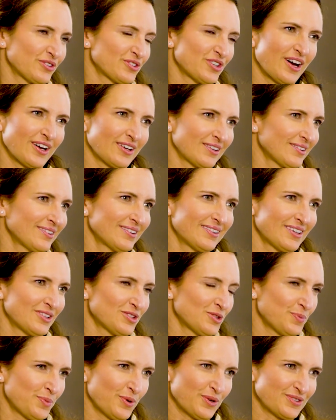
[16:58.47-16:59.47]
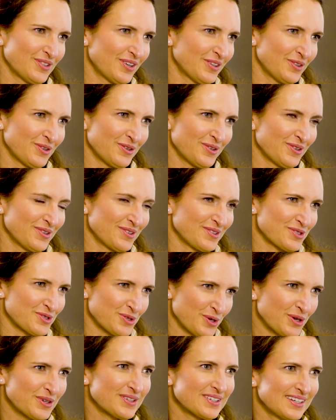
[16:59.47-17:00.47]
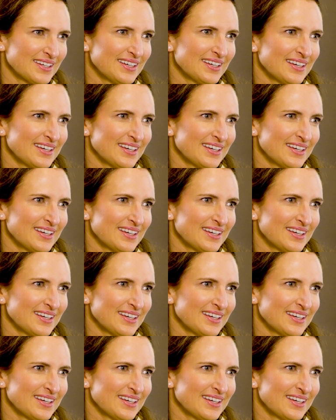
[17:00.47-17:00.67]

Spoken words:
title that you put on your shirt.